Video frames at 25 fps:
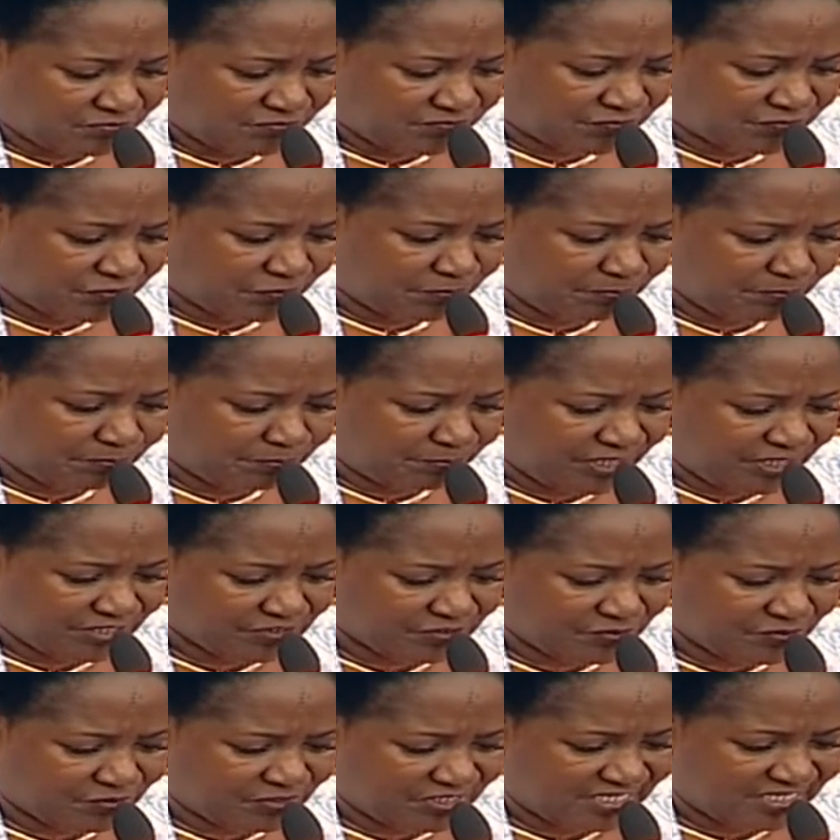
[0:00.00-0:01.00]
from
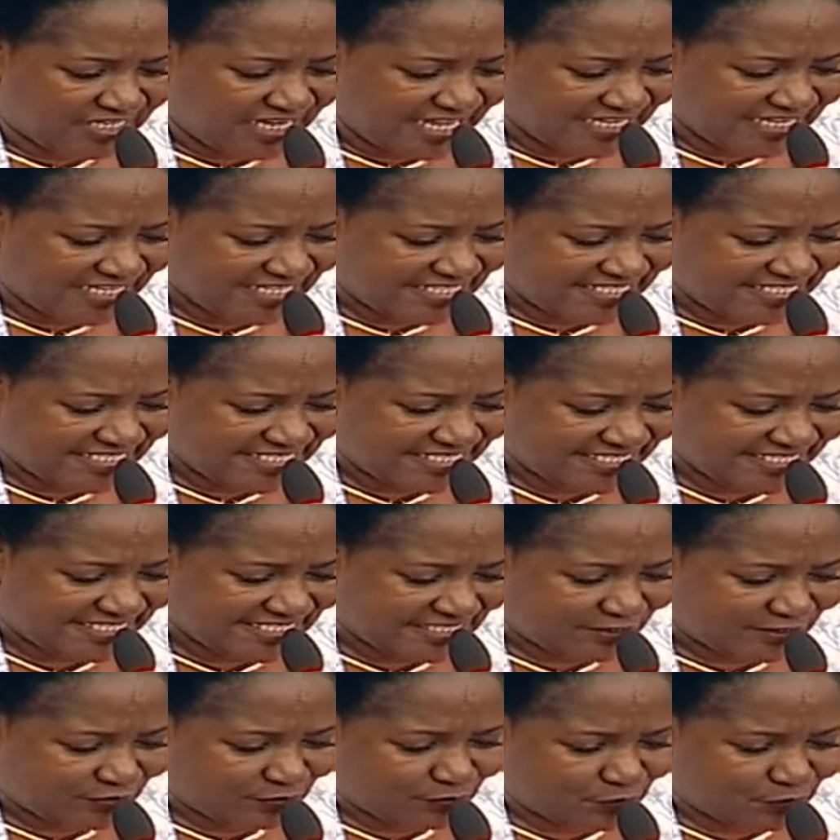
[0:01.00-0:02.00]

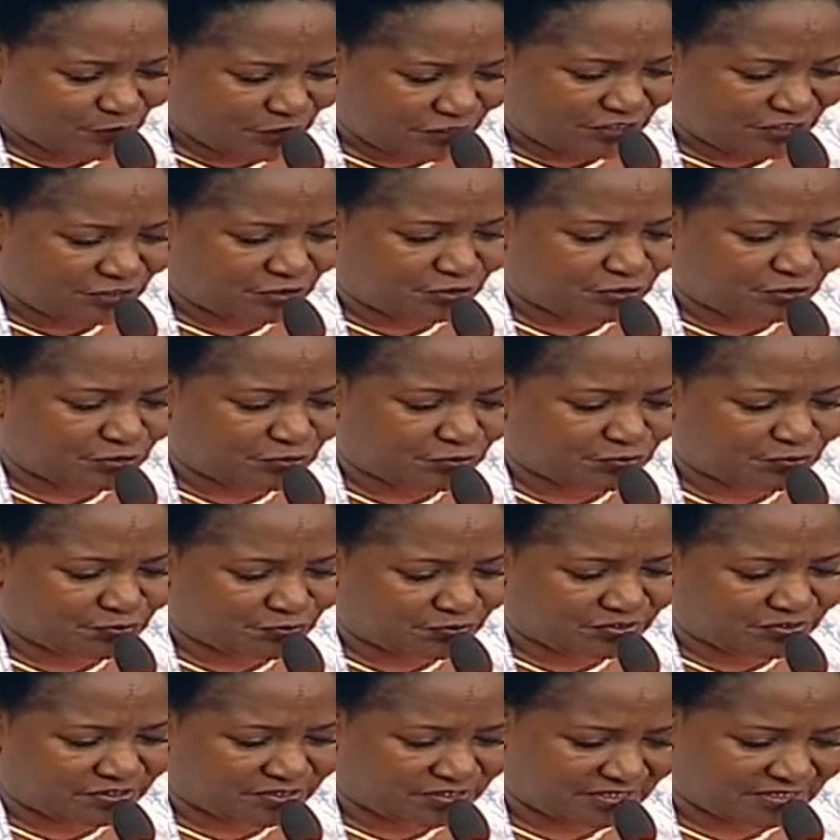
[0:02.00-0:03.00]
personalities to
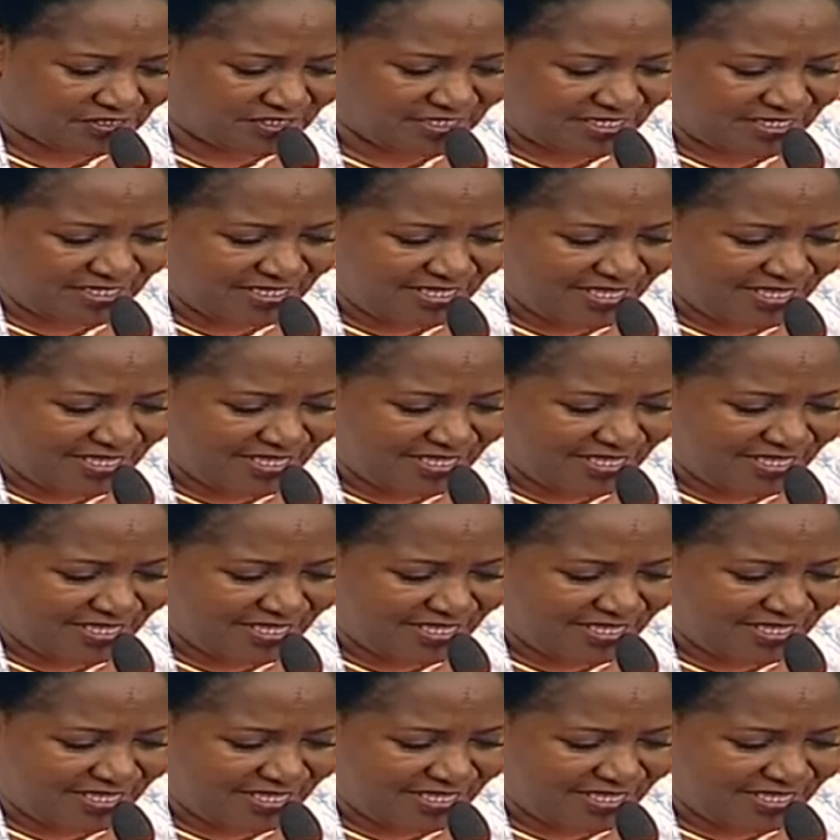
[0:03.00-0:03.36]
issues,